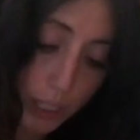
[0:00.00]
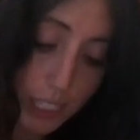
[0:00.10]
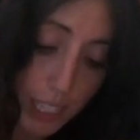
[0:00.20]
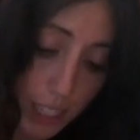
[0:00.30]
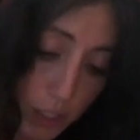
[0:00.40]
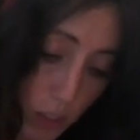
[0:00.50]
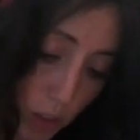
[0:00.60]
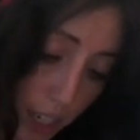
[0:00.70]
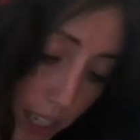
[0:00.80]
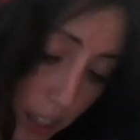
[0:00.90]
does
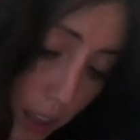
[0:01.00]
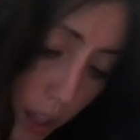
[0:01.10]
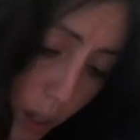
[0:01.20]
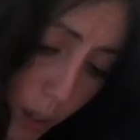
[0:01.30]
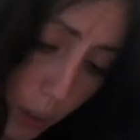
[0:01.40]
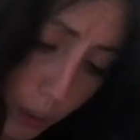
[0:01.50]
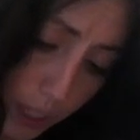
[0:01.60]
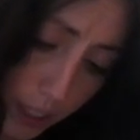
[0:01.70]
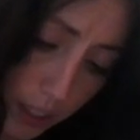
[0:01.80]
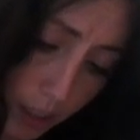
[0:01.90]
dry a lot
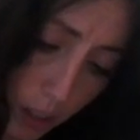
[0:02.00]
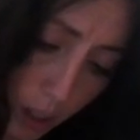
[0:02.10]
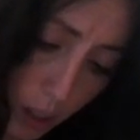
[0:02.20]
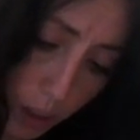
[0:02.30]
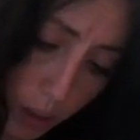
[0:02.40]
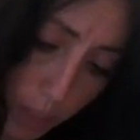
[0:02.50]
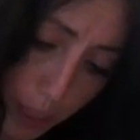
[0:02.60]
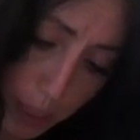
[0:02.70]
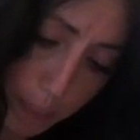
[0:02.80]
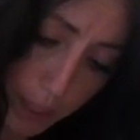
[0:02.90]
quicker on
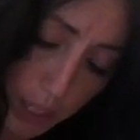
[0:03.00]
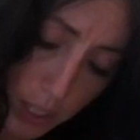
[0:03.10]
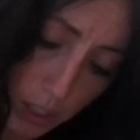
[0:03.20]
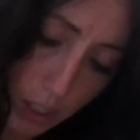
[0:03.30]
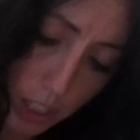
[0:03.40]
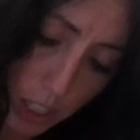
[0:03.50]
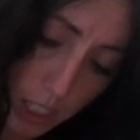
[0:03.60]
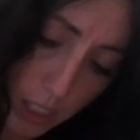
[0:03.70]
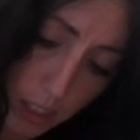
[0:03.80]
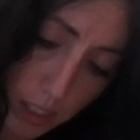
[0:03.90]
paper, so just
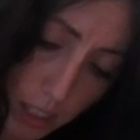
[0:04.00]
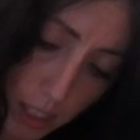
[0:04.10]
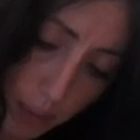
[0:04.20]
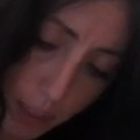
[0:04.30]
something